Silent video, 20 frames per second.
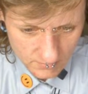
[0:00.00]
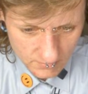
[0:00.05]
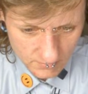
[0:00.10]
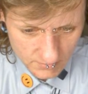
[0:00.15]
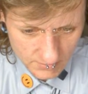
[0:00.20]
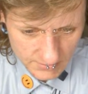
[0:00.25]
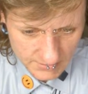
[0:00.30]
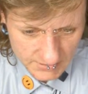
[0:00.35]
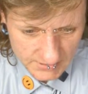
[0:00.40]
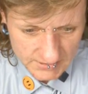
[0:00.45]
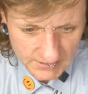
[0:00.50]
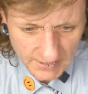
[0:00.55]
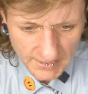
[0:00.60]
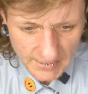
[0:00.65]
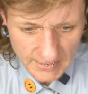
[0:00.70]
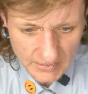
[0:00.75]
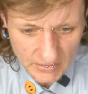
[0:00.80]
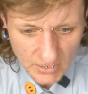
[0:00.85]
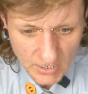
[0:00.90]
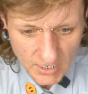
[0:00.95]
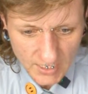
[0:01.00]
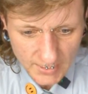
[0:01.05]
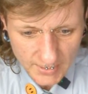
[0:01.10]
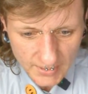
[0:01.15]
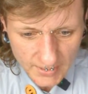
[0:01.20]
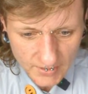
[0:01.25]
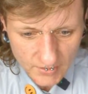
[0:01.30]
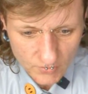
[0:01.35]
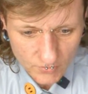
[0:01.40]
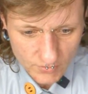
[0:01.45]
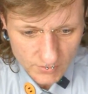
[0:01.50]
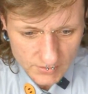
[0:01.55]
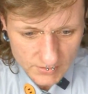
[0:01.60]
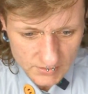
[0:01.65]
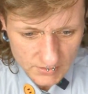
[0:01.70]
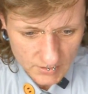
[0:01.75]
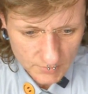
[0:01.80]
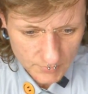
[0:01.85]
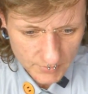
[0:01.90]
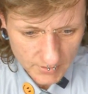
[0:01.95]
Sitting, lying, or
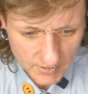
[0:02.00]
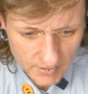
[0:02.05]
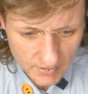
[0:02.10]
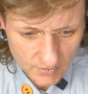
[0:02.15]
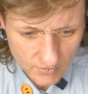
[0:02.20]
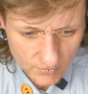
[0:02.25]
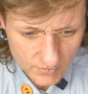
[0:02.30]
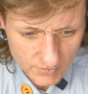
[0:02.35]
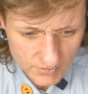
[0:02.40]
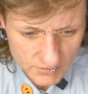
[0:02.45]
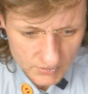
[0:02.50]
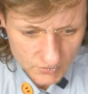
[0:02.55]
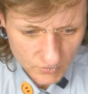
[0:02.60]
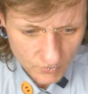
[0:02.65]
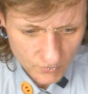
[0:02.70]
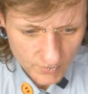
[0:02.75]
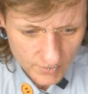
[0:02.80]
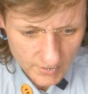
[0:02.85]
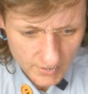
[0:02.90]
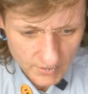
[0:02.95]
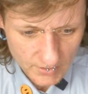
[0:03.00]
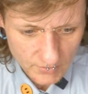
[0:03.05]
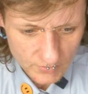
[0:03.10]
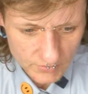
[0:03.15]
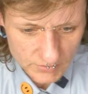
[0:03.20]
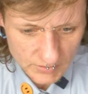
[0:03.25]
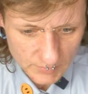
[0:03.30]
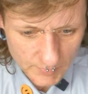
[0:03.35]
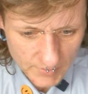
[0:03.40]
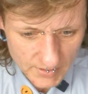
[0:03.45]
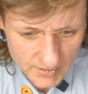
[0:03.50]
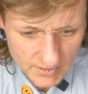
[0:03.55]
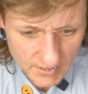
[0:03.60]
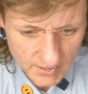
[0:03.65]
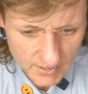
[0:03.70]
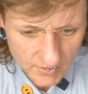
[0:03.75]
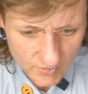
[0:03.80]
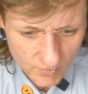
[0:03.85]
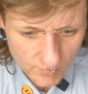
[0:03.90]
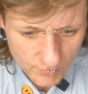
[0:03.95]
sleeping, or storing, using, maintaining,
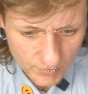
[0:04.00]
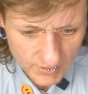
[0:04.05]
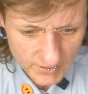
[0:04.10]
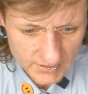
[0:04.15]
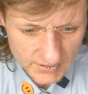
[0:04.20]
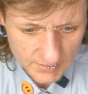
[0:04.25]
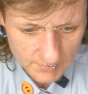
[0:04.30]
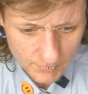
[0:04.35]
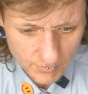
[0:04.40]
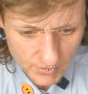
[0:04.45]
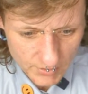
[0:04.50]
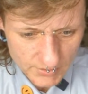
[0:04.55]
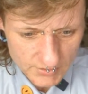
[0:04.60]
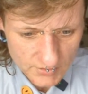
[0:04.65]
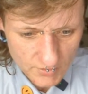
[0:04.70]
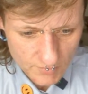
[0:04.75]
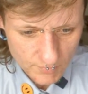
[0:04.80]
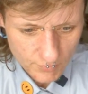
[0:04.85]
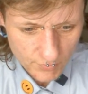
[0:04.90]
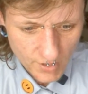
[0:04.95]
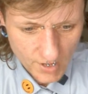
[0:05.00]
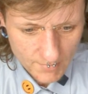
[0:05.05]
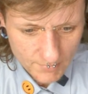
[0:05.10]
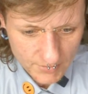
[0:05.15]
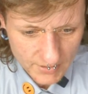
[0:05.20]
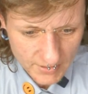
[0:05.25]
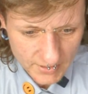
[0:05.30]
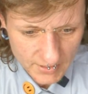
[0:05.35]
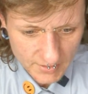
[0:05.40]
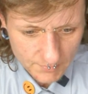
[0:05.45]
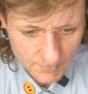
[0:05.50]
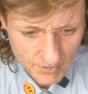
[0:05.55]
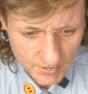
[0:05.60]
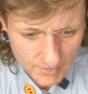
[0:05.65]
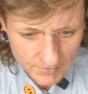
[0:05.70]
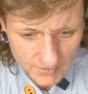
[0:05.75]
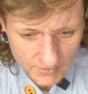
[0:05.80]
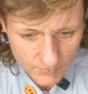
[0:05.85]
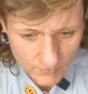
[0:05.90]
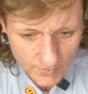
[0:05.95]
or placing personal property in the
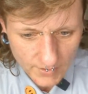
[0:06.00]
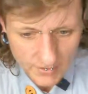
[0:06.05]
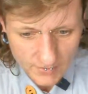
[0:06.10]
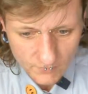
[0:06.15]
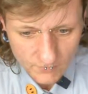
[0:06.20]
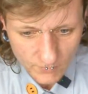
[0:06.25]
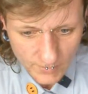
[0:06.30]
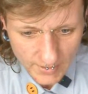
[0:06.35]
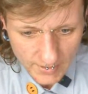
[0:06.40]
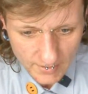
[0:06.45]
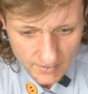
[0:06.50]
public right of way.